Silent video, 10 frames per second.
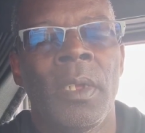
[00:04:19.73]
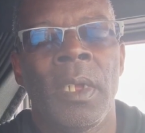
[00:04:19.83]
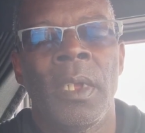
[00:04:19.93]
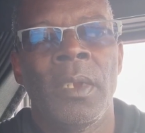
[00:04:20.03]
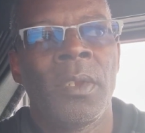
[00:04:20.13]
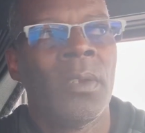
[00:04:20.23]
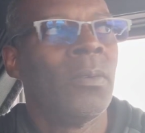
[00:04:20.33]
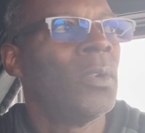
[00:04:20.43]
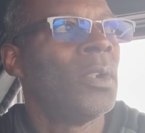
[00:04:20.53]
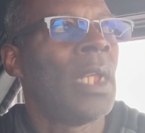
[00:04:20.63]
It
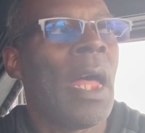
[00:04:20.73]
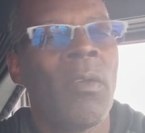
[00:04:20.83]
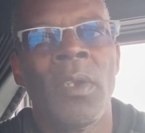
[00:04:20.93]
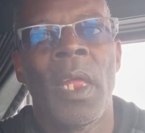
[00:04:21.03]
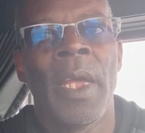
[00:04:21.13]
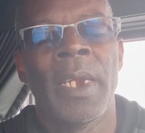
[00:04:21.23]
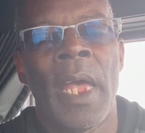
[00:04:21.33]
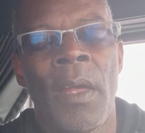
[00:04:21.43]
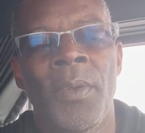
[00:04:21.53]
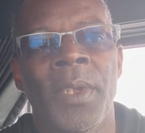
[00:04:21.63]
will outline
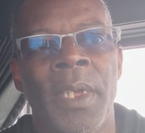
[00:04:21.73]
how to